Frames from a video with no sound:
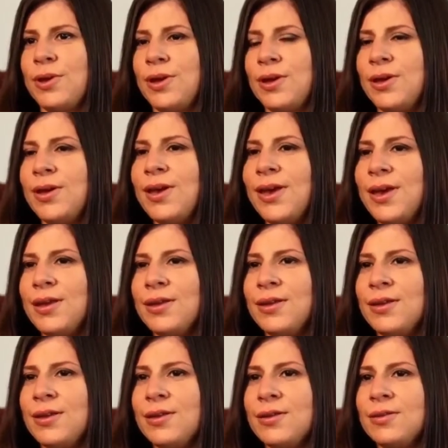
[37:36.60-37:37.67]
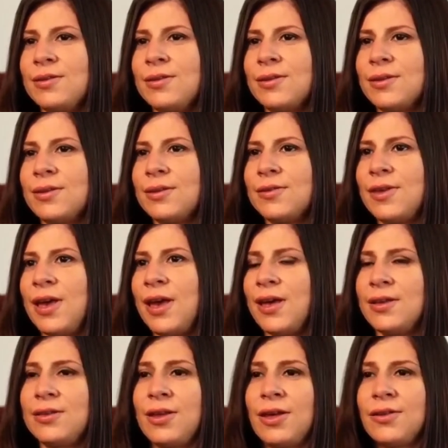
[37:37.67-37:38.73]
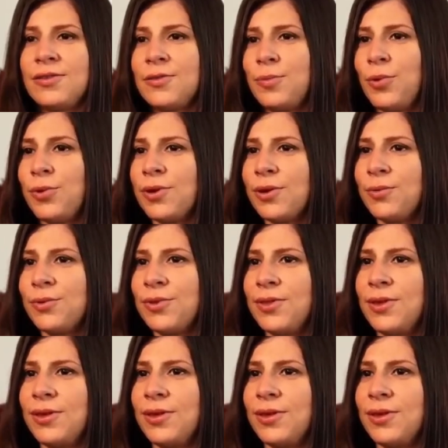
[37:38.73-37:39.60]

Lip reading: I hated it because I had not spoken with